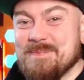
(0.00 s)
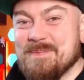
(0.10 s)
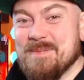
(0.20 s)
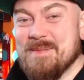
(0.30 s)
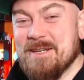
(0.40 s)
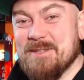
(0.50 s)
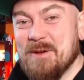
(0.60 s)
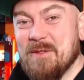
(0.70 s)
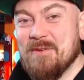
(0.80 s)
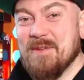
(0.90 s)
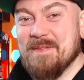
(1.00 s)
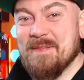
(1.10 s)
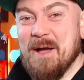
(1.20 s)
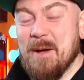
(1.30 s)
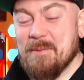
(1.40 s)
That's another thing
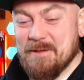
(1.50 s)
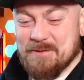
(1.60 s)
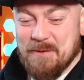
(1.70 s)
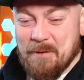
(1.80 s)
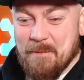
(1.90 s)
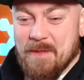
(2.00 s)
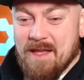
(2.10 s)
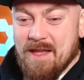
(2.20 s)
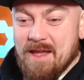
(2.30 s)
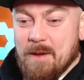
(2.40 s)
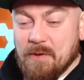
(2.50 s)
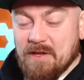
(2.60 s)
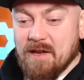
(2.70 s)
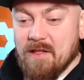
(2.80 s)
that happened as well. But yeah,